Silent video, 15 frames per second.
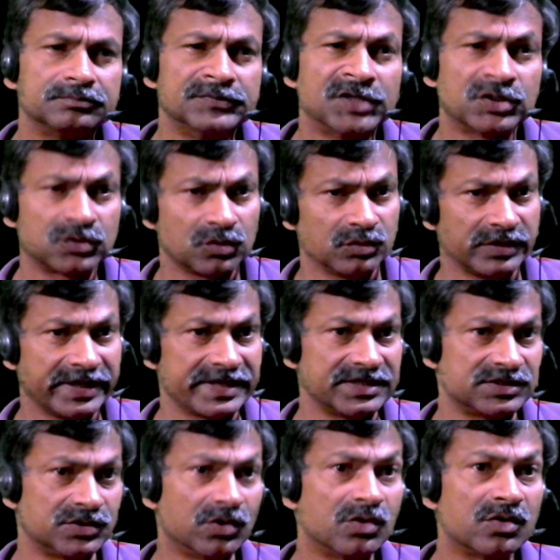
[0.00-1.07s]
So there
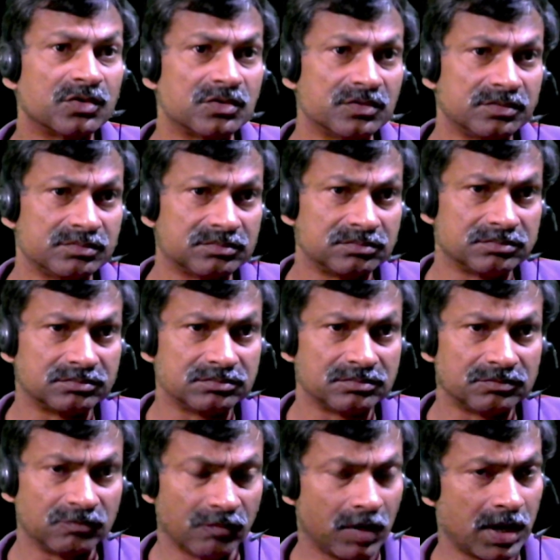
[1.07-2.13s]
is no
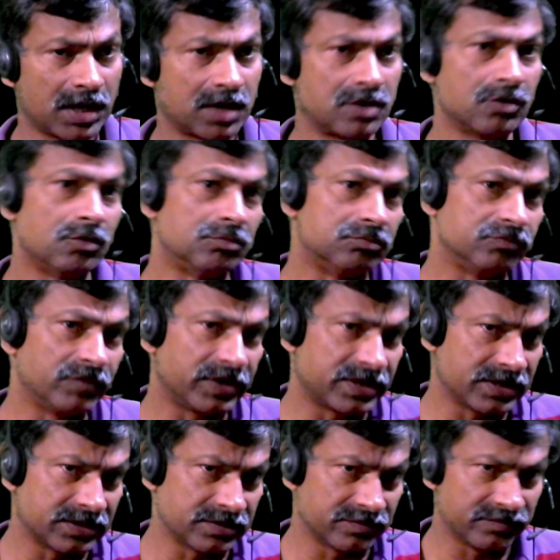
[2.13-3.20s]
vacuum. We
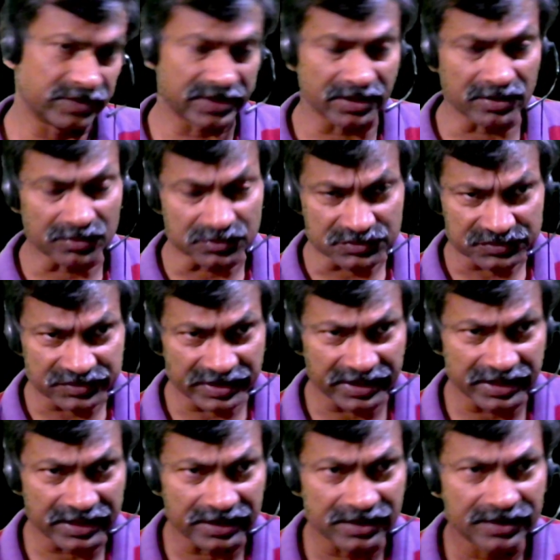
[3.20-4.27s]
cannot
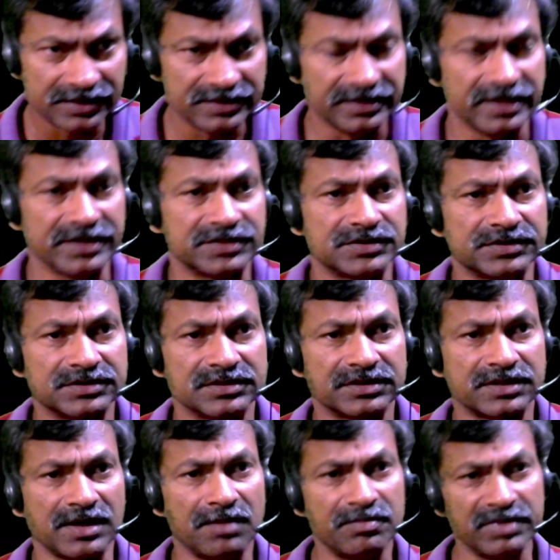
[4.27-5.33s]
say there is
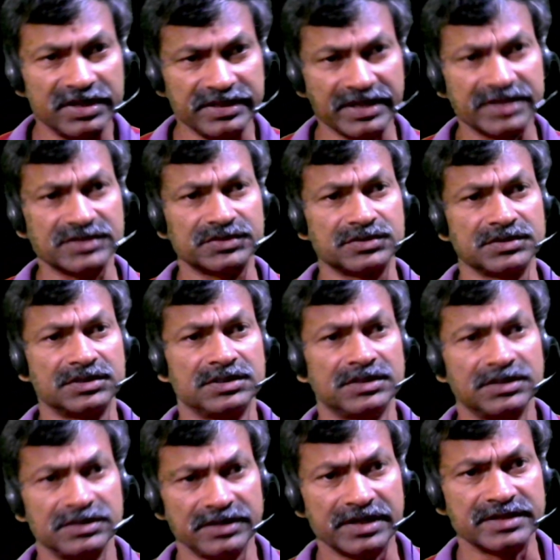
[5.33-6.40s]

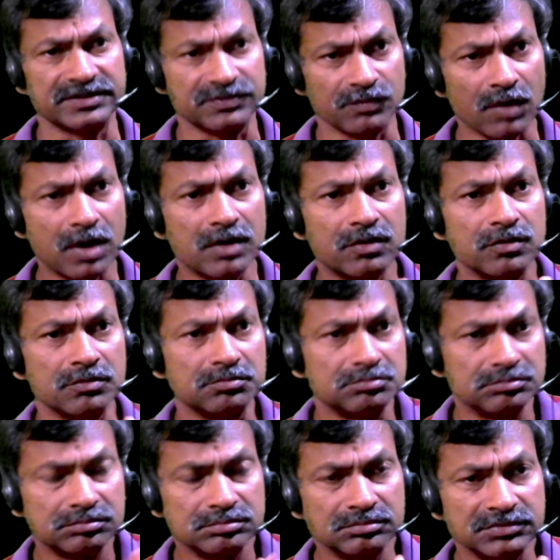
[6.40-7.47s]
vacuum.
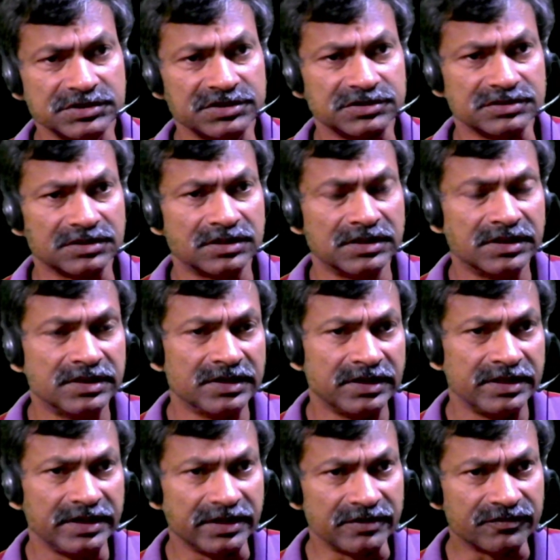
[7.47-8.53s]

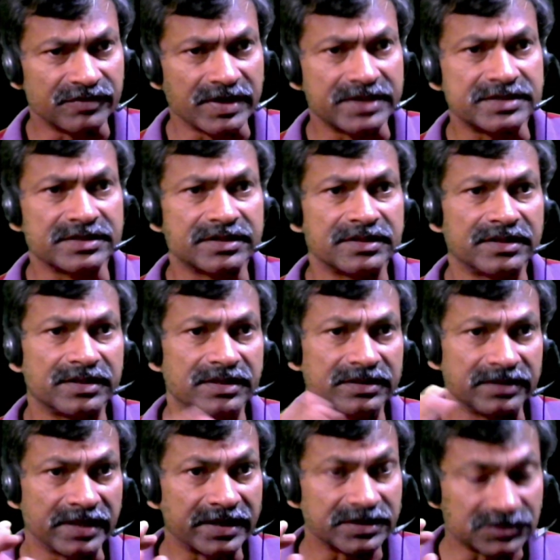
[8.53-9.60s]
In fact,
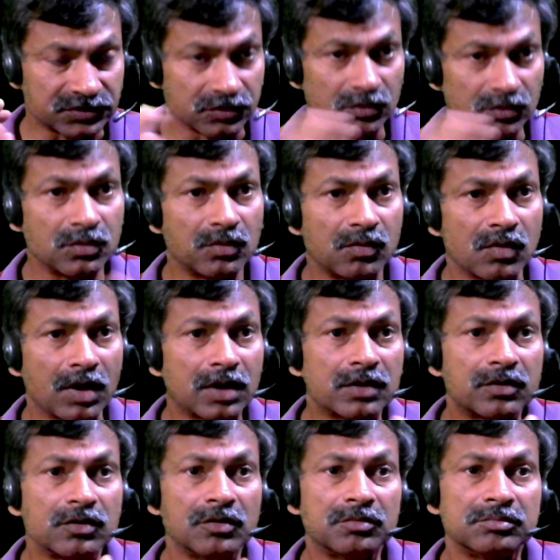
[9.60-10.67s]
there is no
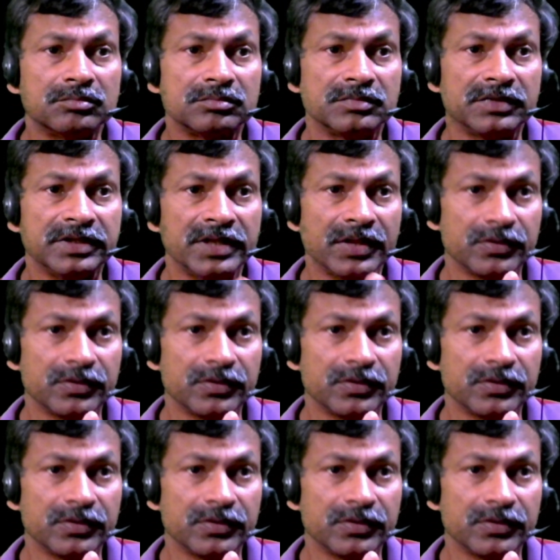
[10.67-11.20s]
vacuum in the